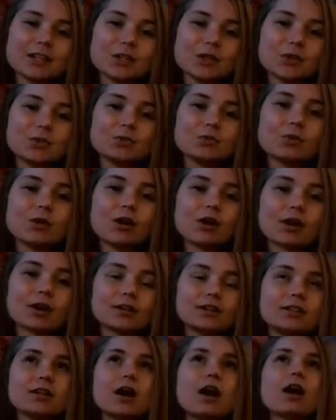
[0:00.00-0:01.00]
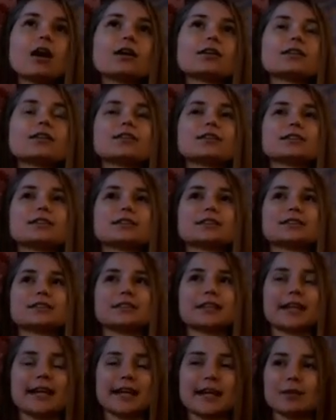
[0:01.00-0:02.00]
you are not
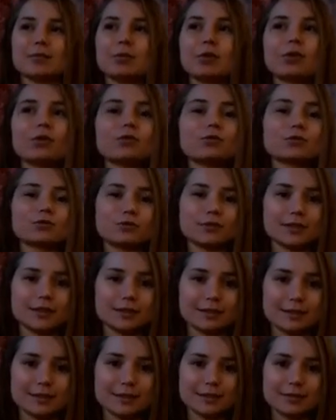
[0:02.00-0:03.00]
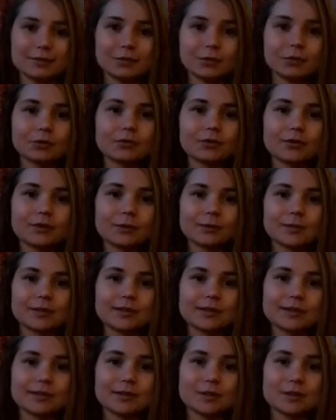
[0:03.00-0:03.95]
able to feel this fulfillment.